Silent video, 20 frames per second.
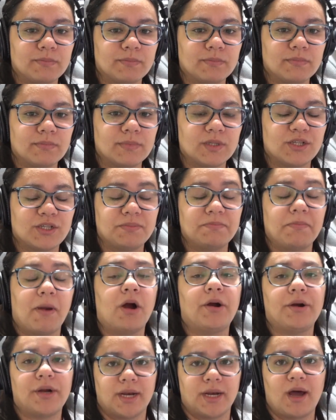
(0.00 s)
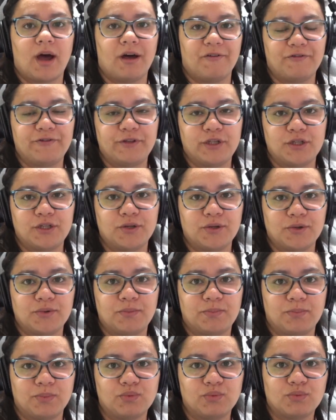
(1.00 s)
smart enough to
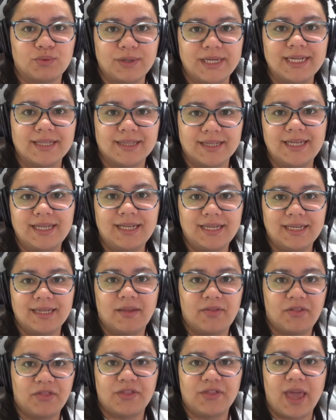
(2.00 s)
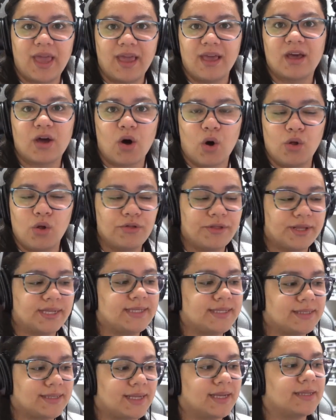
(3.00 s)
really think all
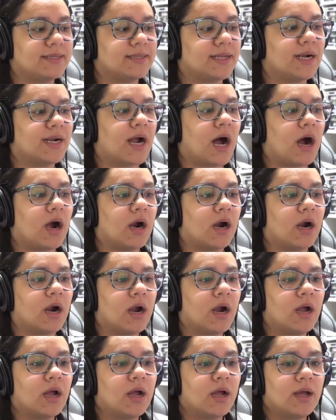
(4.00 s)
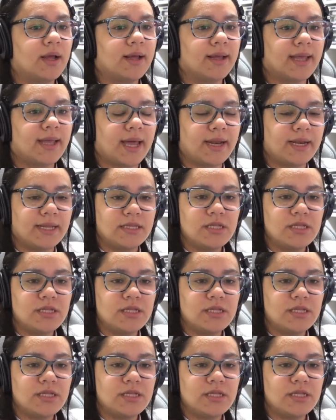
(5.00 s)
these things that are kind of